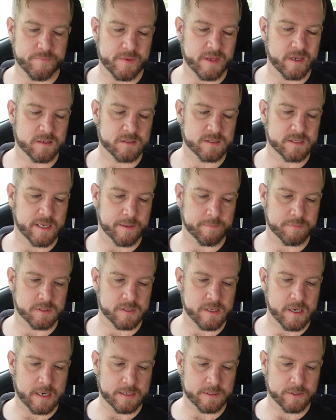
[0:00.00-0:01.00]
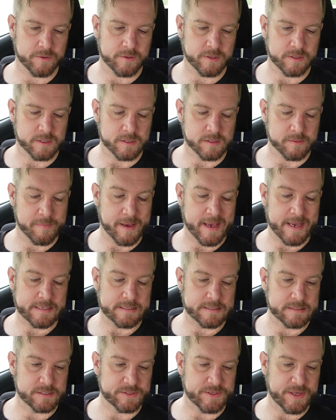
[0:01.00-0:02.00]
Except, yeah, I don't think the demand
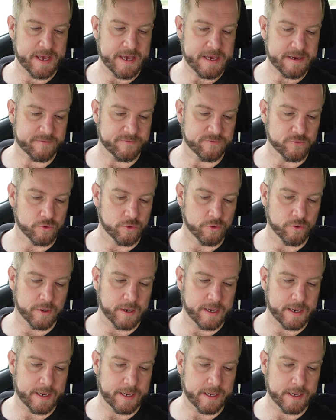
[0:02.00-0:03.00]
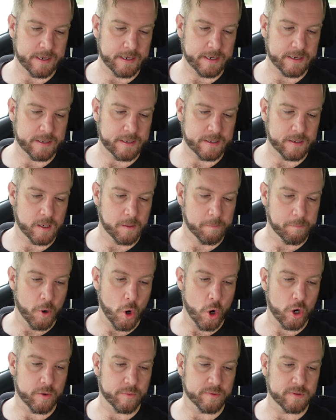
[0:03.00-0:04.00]
is there for a
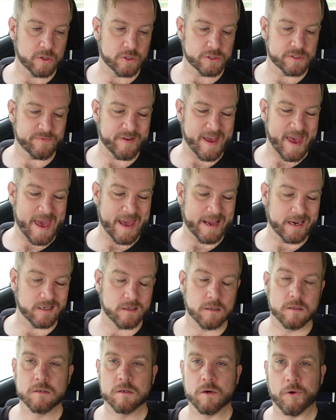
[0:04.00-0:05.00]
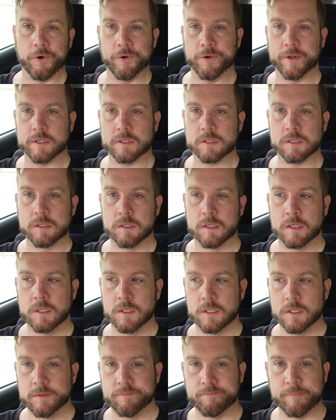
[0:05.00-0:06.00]
burger with lots of egg on it.
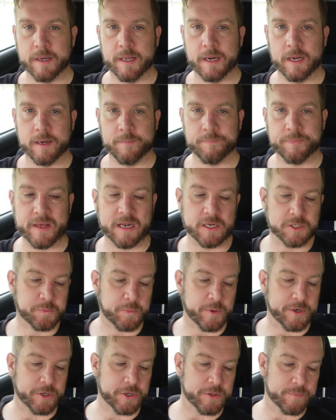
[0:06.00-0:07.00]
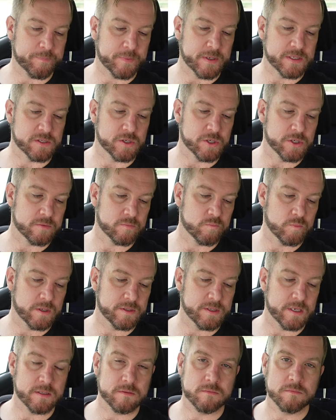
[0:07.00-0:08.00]
But that looks pretty good. That's good. Well
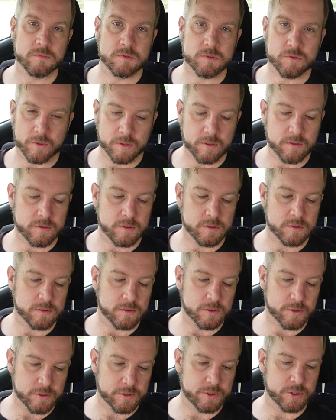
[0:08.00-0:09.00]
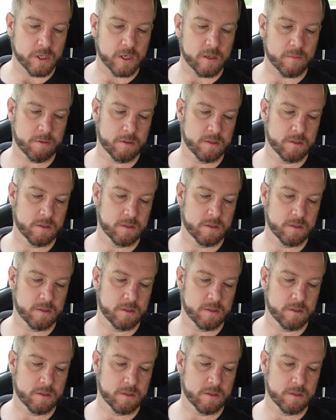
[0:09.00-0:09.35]
done, Grilled. Good job.